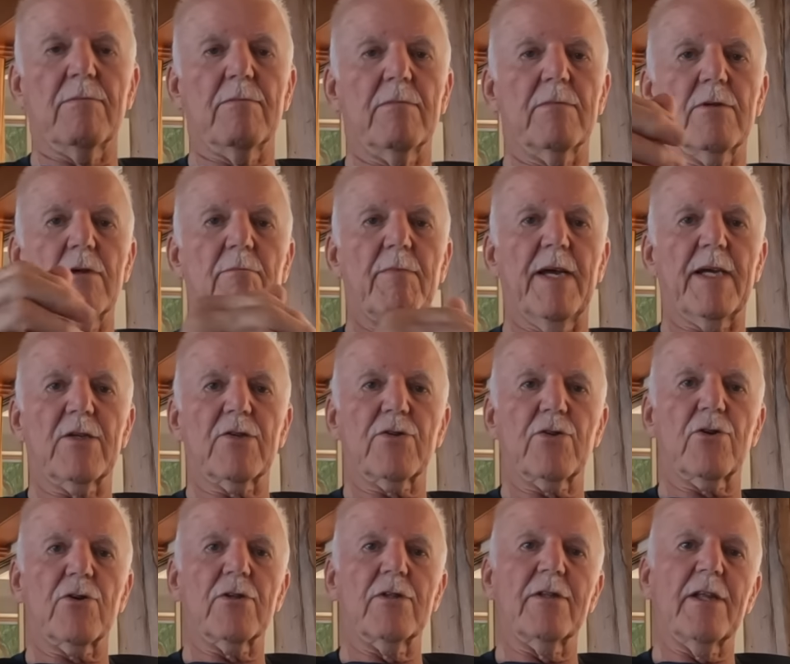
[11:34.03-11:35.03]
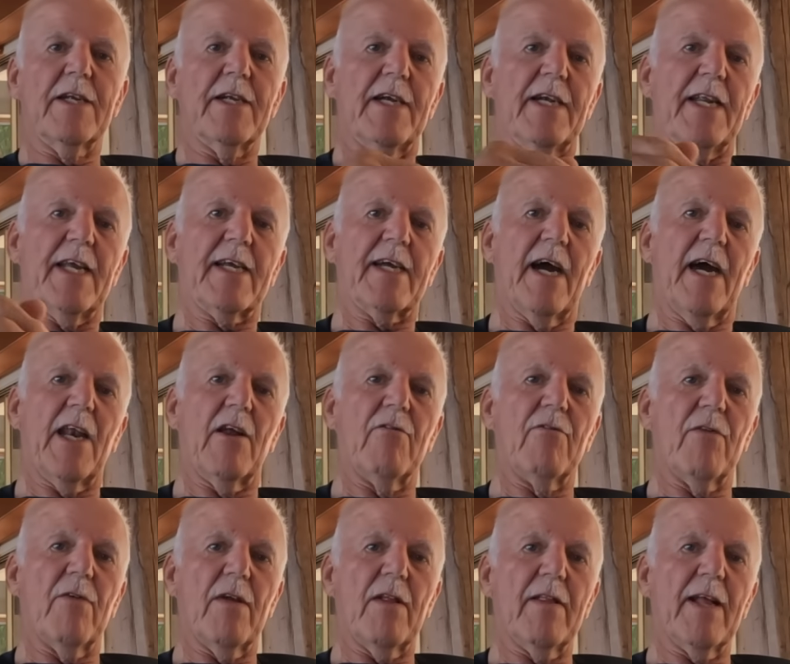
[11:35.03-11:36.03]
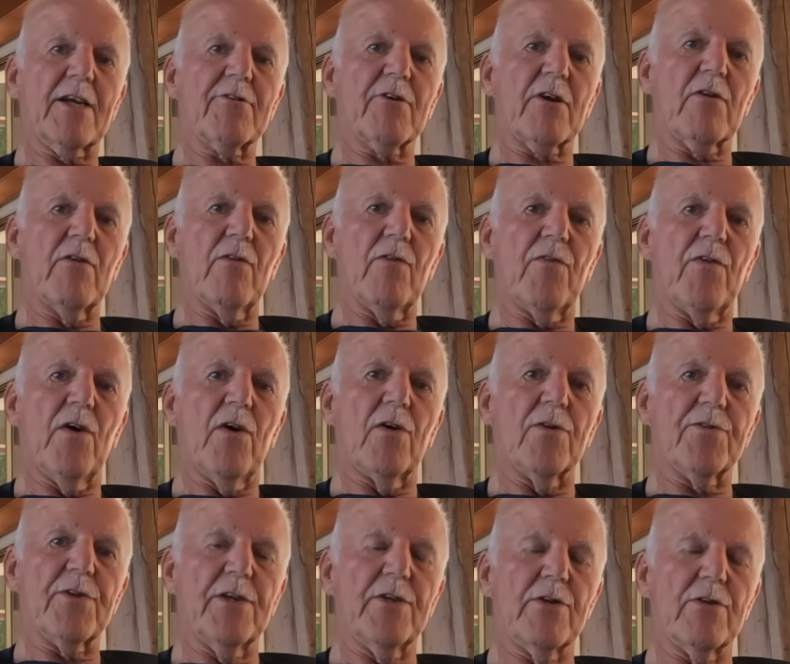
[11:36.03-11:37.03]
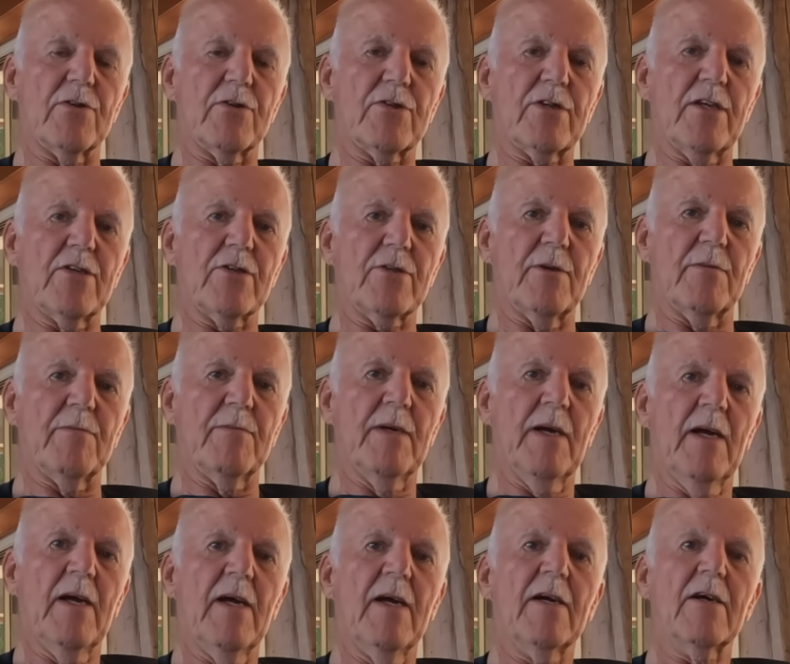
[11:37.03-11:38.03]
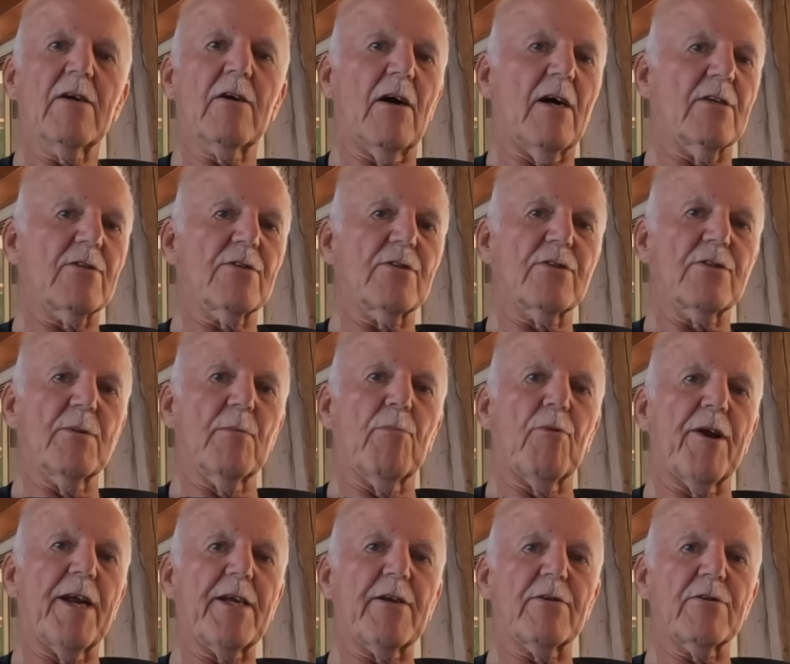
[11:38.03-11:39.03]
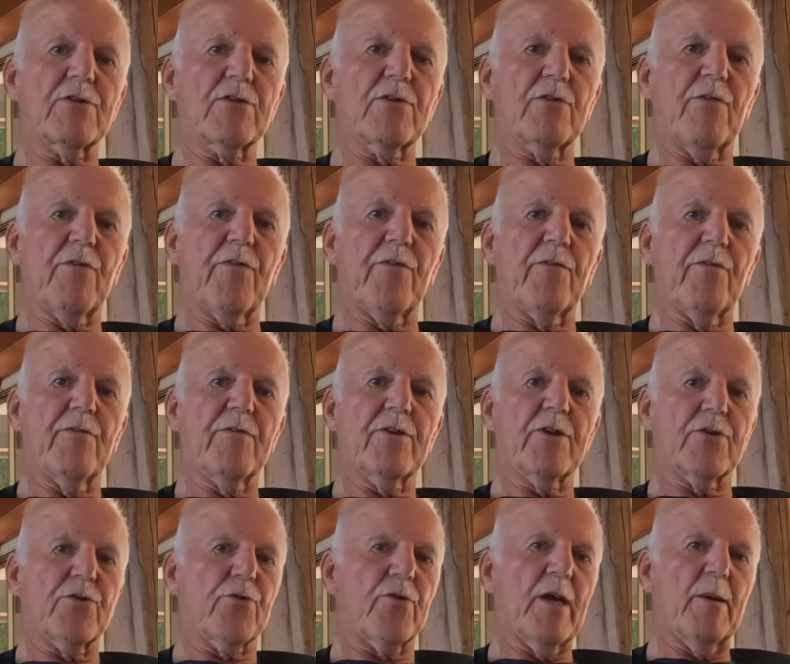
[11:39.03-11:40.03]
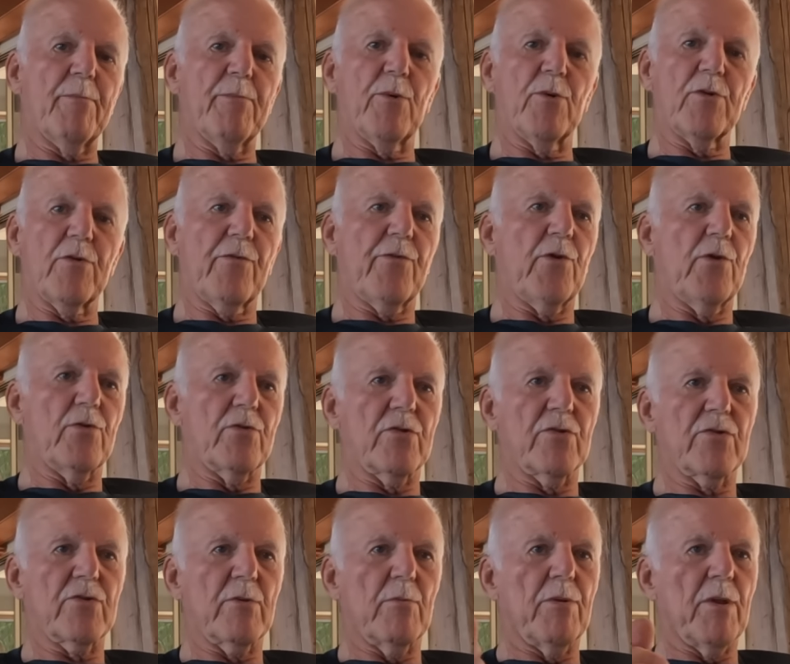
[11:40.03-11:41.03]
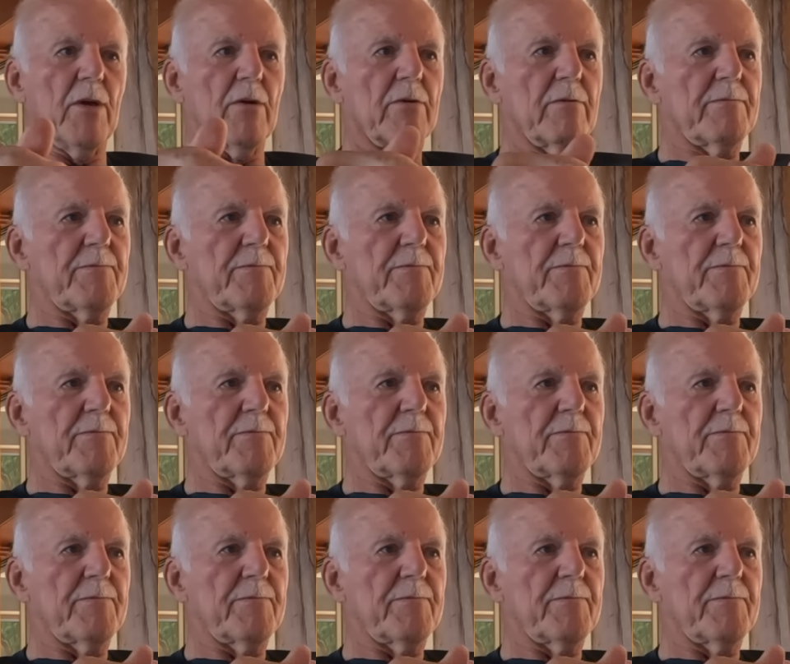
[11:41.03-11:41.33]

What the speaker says: to make certain that any kind of electrical fault in your system causes the breakers to trip or the fuses to blow.